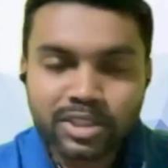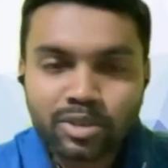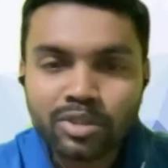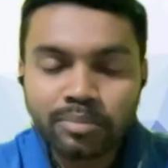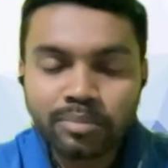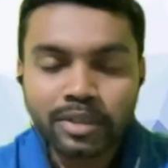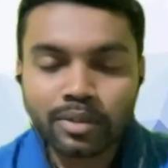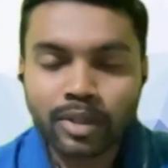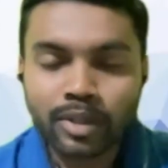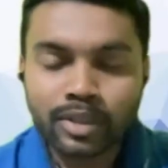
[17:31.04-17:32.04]
she showed
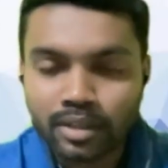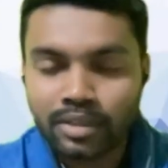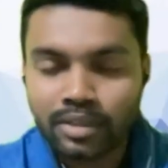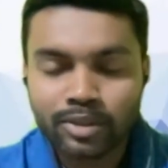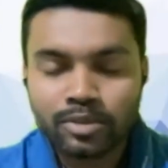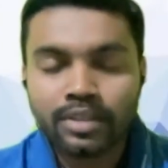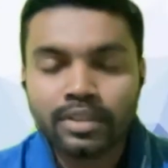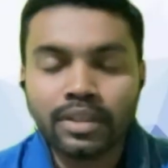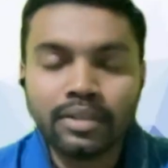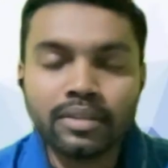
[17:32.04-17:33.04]
me the
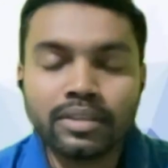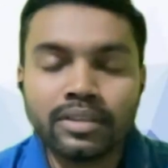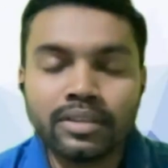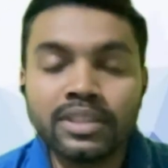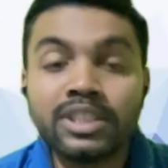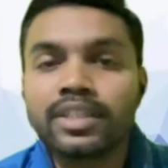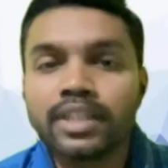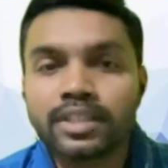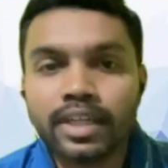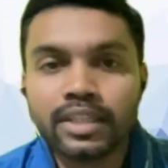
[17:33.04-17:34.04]

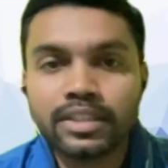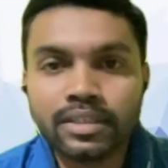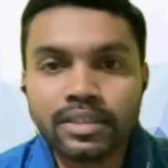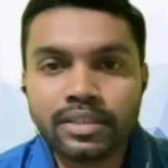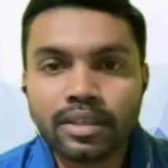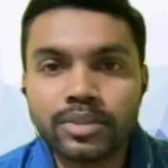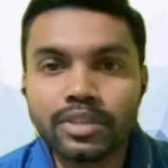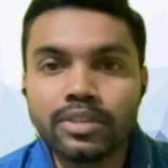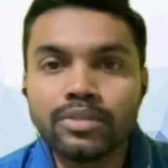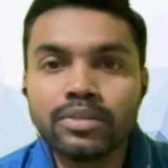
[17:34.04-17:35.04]
Shiva Nataraja
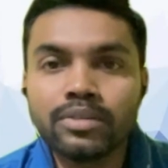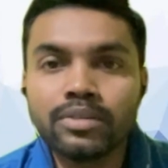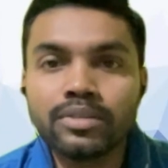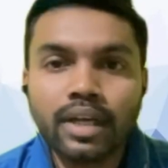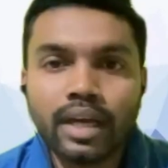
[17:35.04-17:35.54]
sculpture, no?